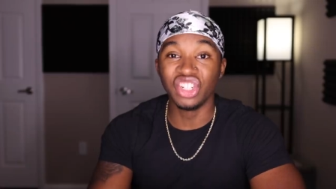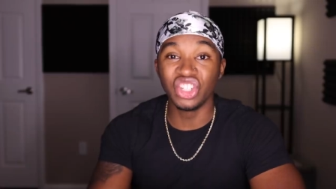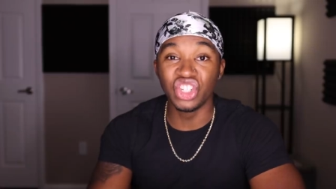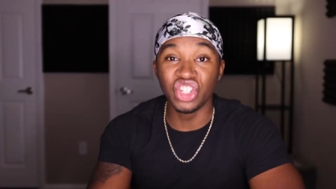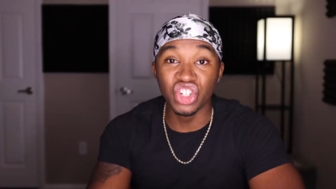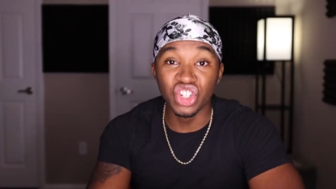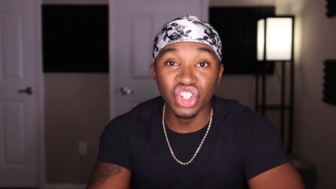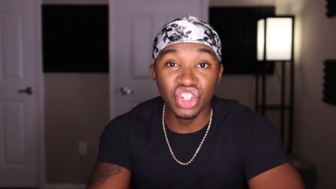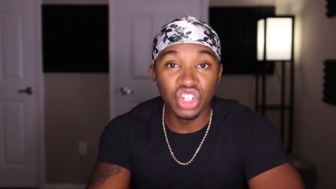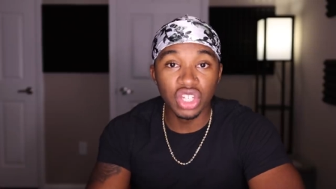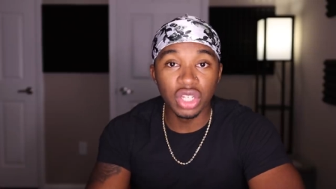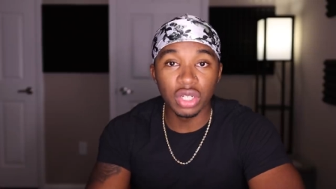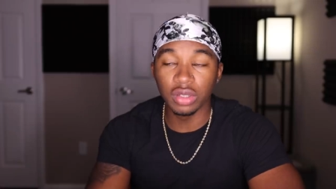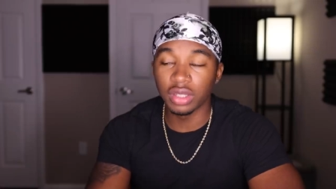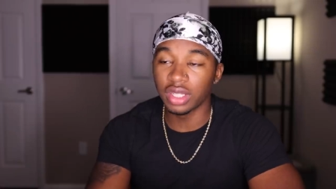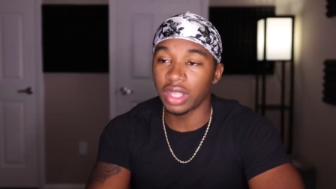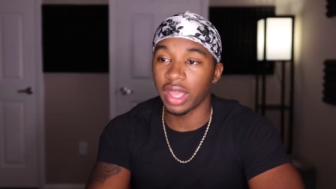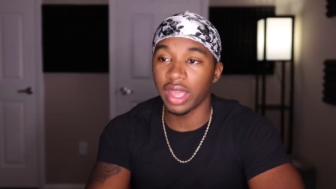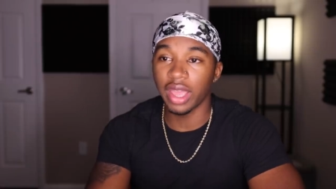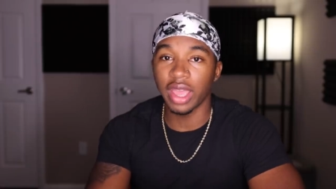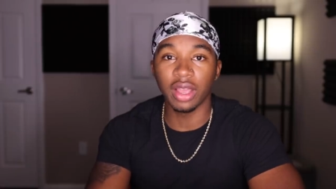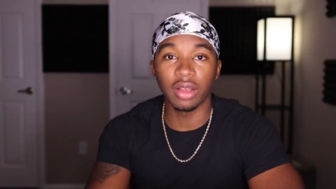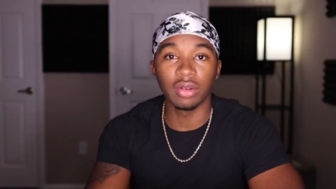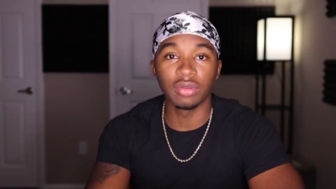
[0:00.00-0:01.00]
The
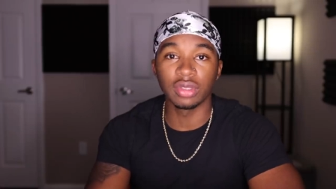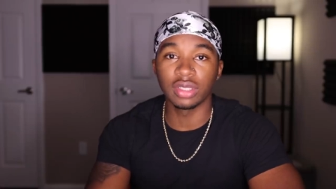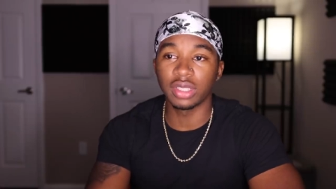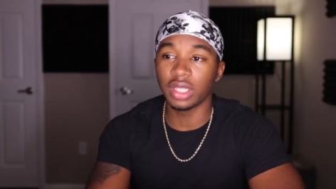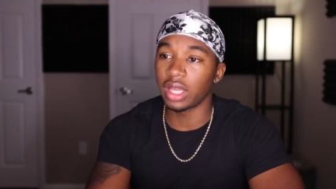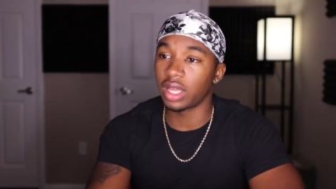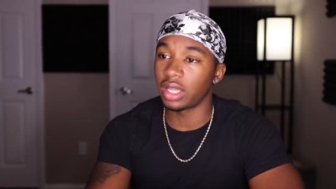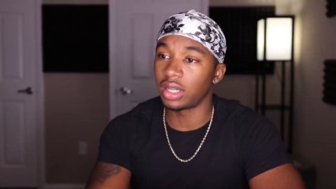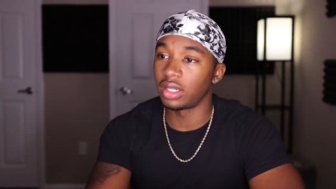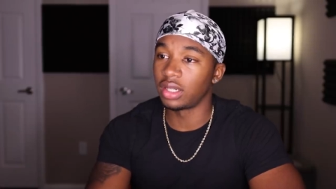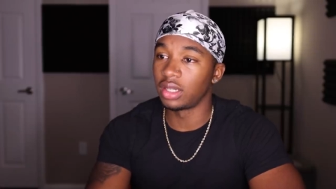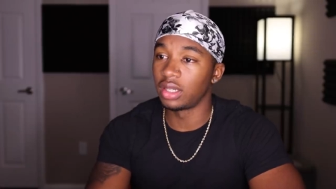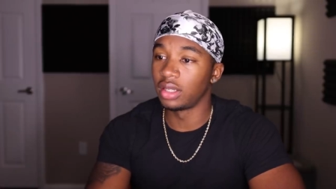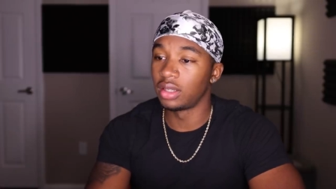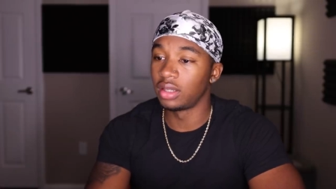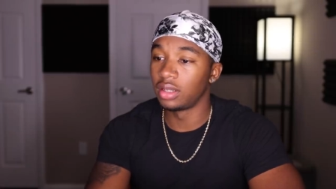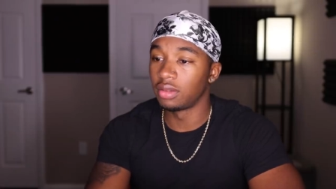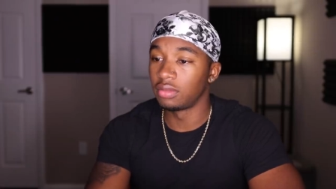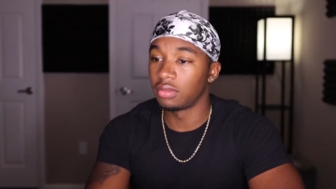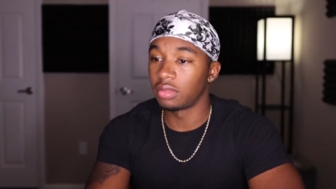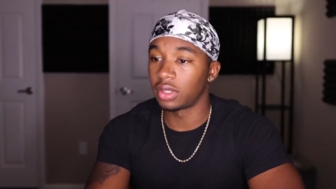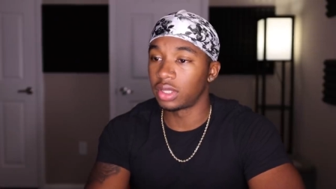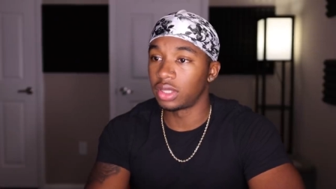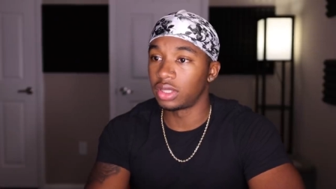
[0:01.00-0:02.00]
heck was that?
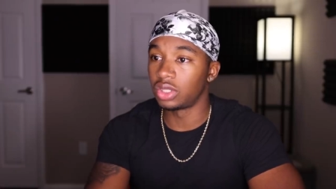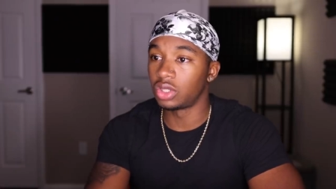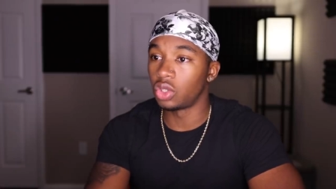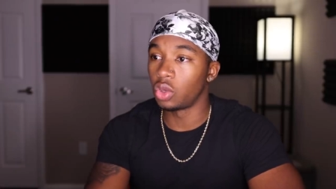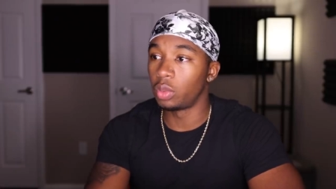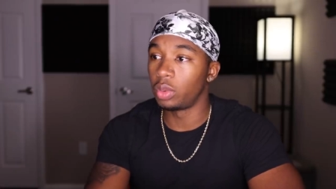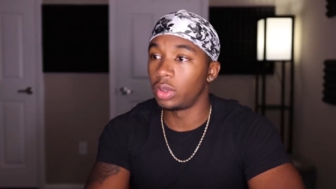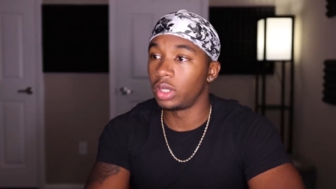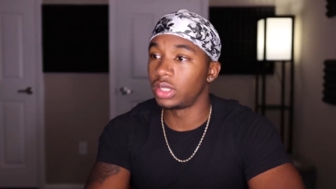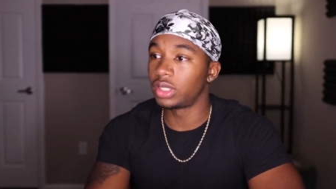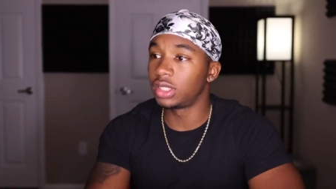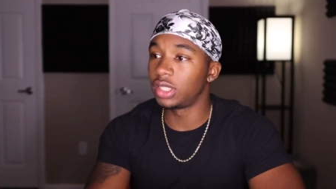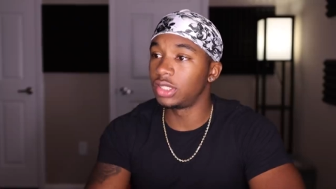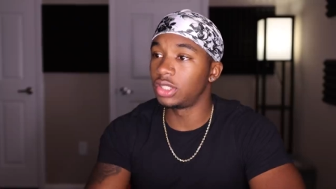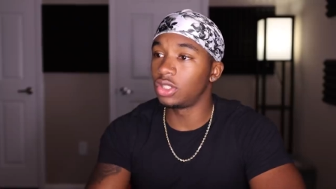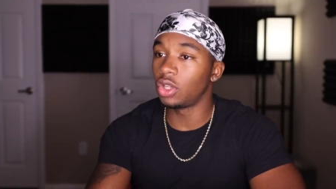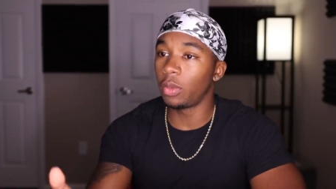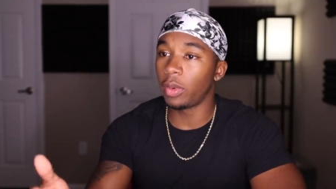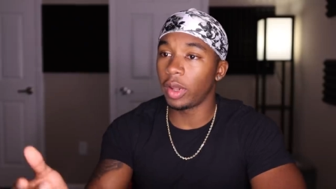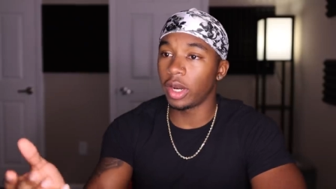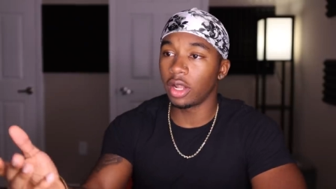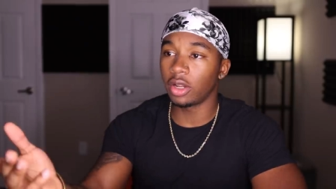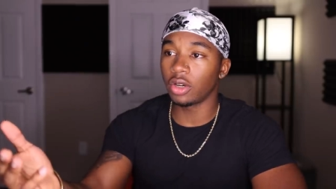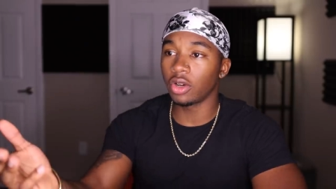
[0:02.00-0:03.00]
Stupidness. There's
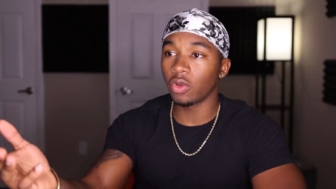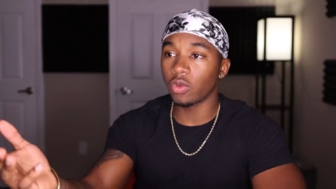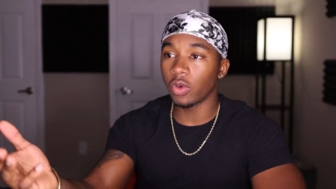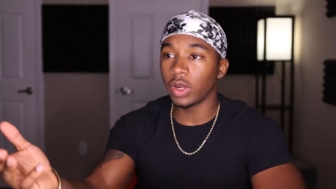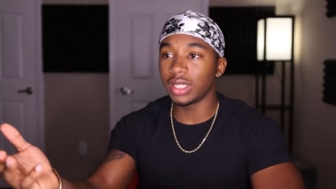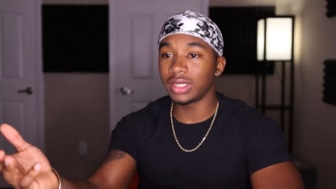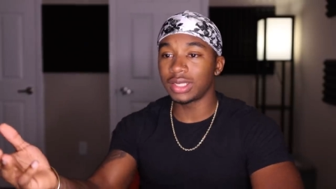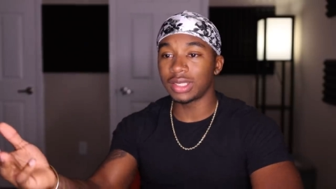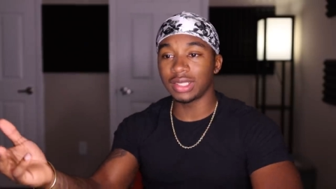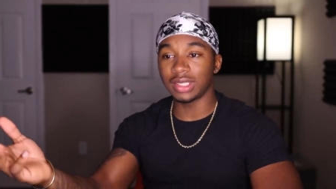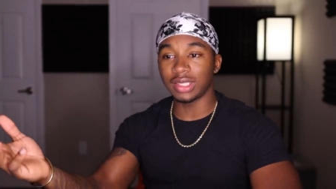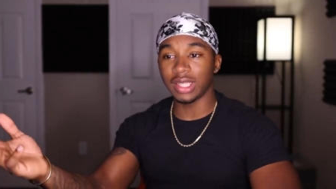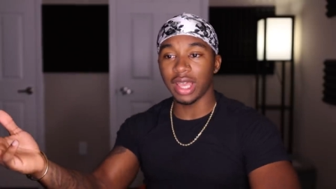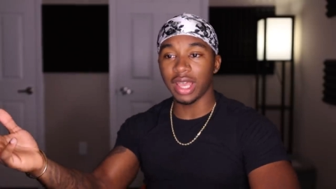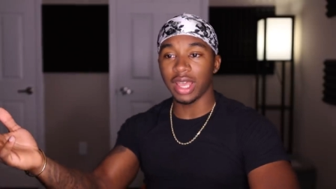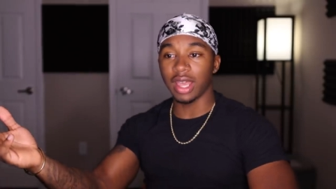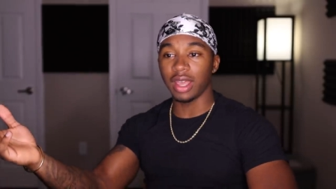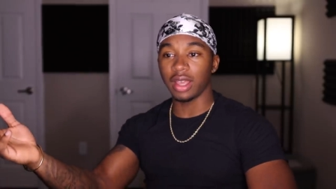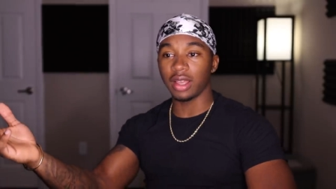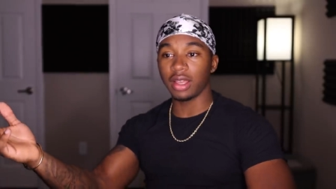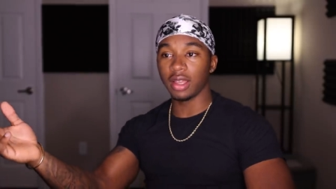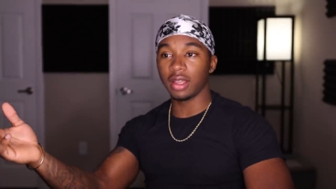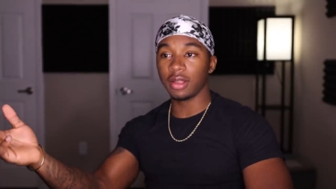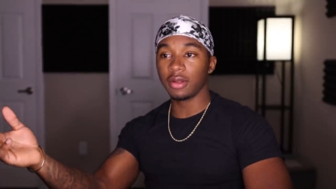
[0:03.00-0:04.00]
nobody on the racist
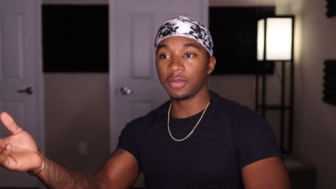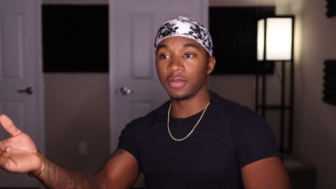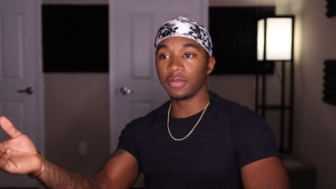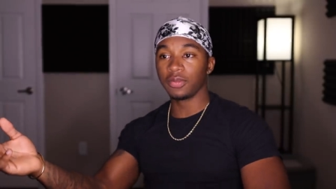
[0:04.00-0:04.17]
tab.